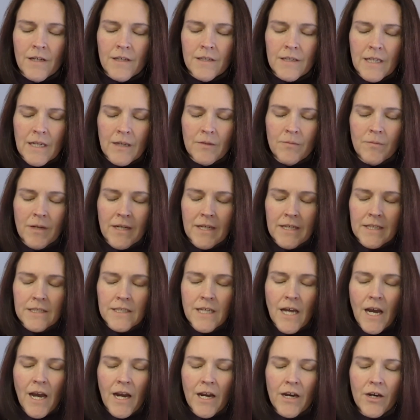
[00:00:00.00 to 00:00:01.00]
Now my
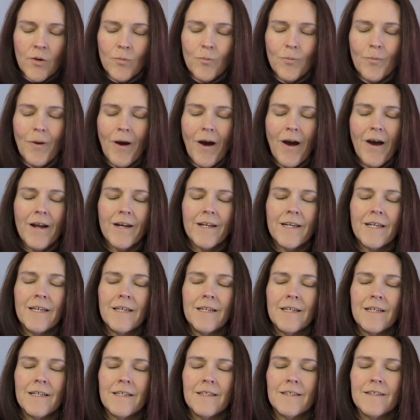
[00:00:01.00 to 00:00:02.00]
entire
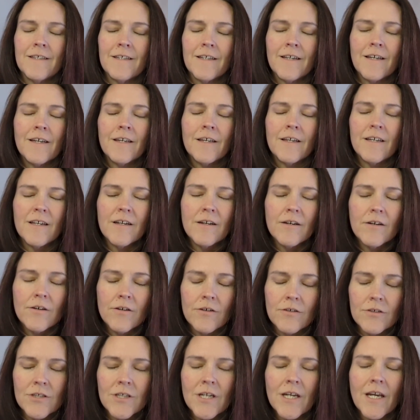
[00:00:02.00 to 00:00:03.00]
body is a clear
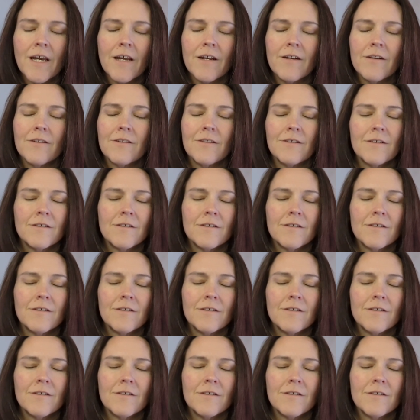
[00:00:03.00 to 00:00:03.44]
channel.